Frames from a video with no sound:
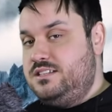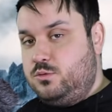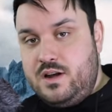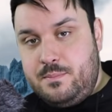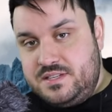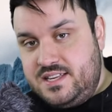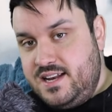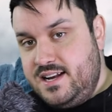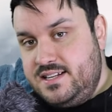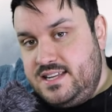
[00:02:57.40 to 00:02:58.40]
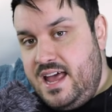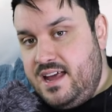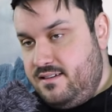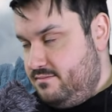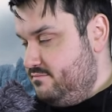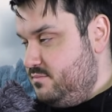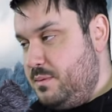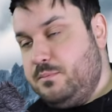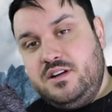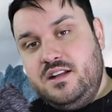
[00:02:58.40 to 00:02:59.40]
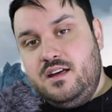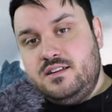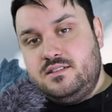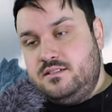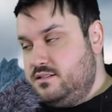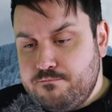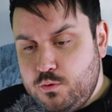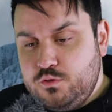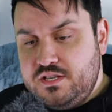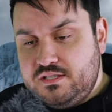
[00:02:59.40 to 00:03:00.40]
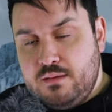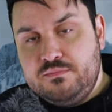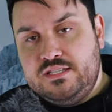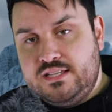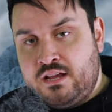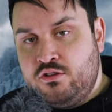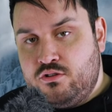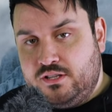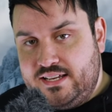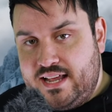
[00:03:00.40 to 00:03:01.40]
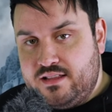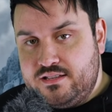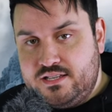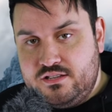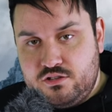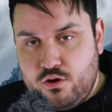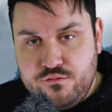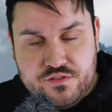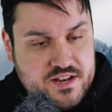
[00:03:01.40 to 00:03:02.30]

to 20% in a day. Been pretty nice. Most attempting technical analysis over